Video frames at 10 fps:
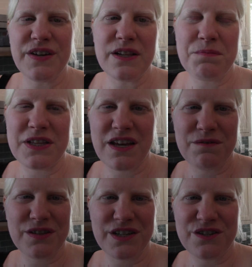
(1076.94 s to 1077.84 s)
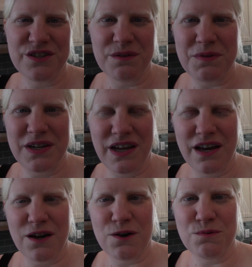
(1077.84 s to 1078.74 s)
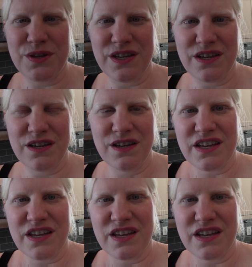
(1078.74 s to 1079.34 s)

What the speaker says: developing that relationship and how we